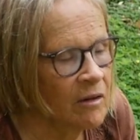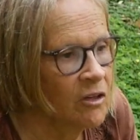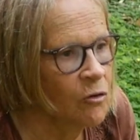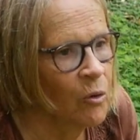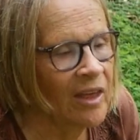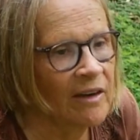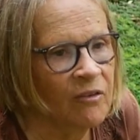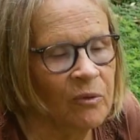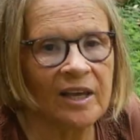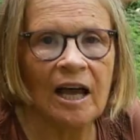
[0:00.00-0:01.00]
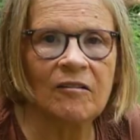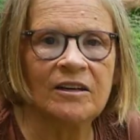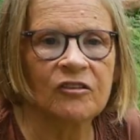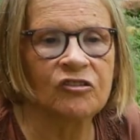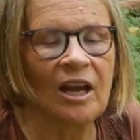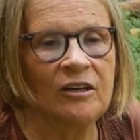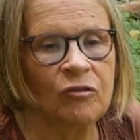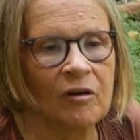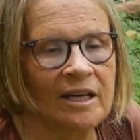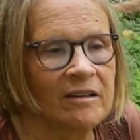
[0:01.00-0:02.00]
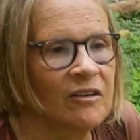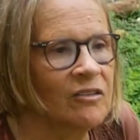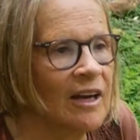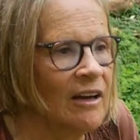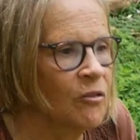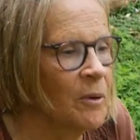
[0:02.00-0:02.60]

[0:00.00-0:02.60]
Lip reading: don't know what that is with the current exchange rate in the States,